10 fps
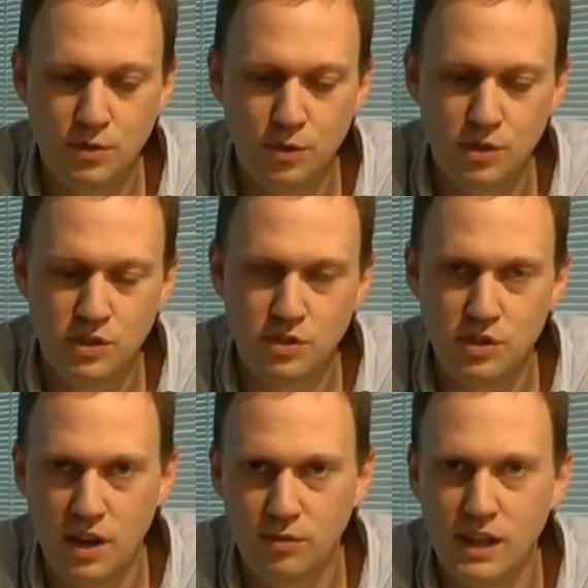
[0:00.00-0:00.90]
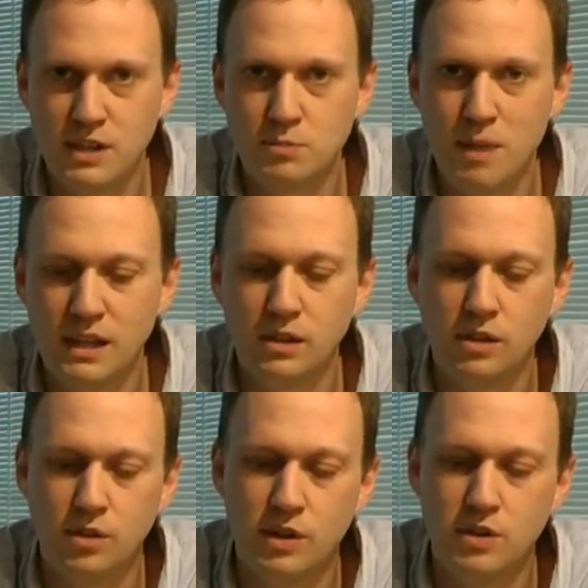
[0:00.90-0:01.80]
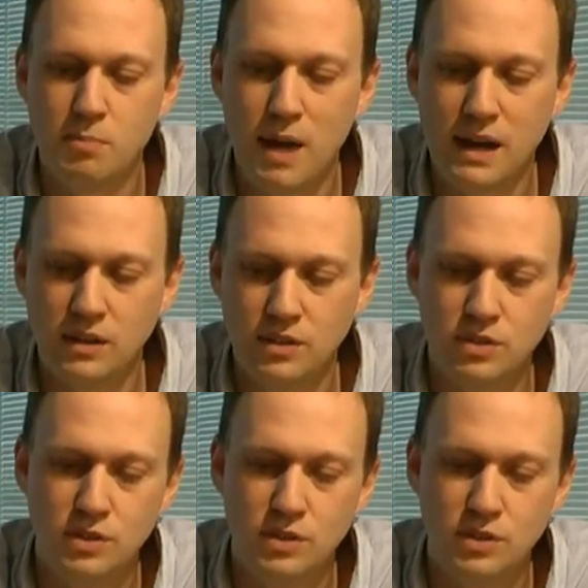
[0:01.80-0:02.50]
The first is that you have less metal around the magnet